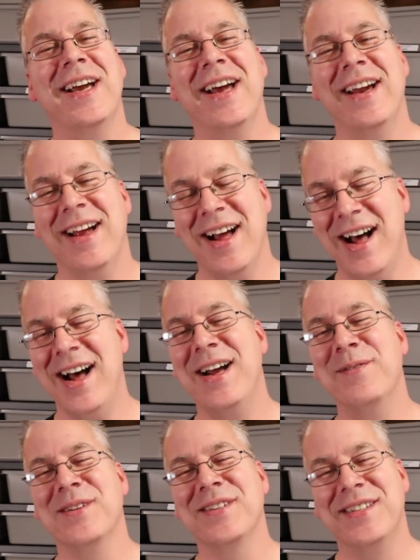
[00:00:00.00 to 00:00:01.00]
and
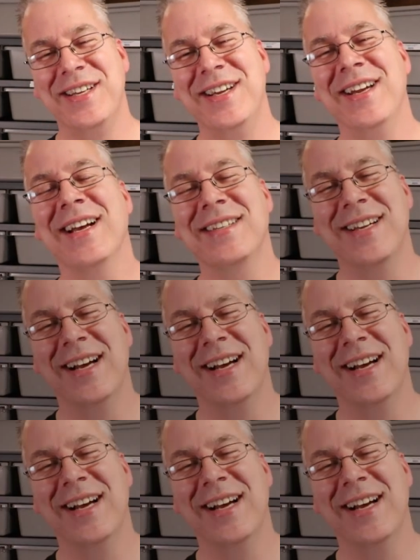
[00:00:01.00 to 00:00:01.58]
I will see you next